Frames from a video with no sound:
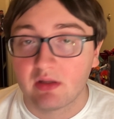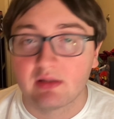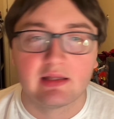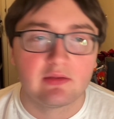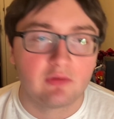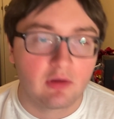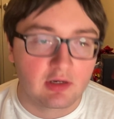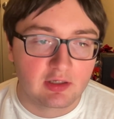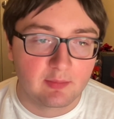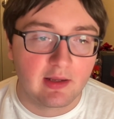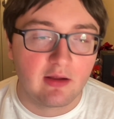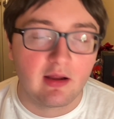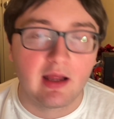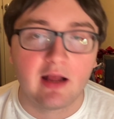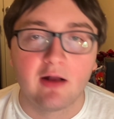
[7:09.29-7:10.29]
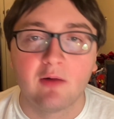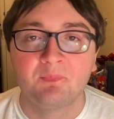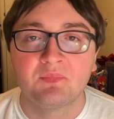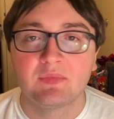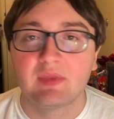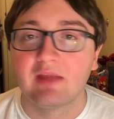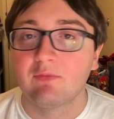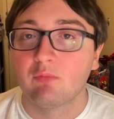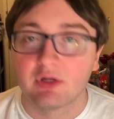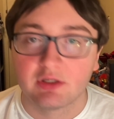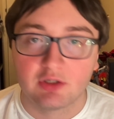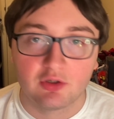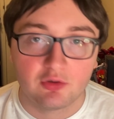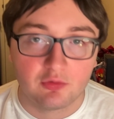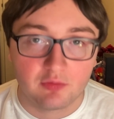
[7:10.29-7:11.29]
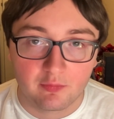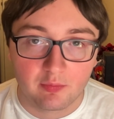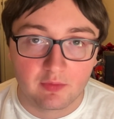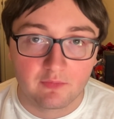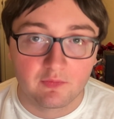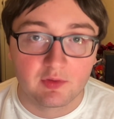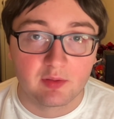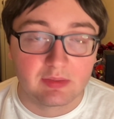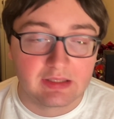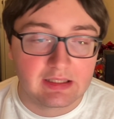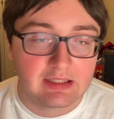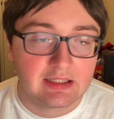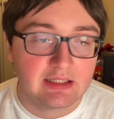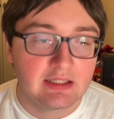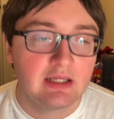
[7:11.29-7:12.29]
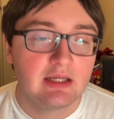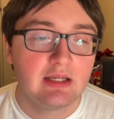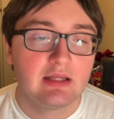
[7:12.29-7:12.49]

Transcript: and they talked about how they've wanted to do this one from the beginning,